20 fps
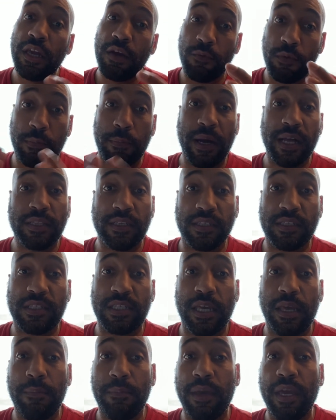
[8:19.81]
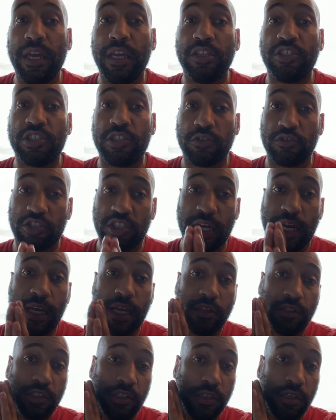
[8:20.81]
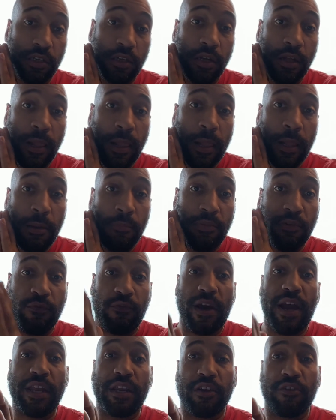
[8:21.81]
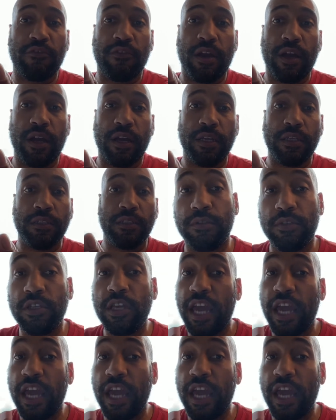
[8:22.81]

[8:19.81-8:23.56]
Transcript: We're about the same age, so shout out to Provider Grind.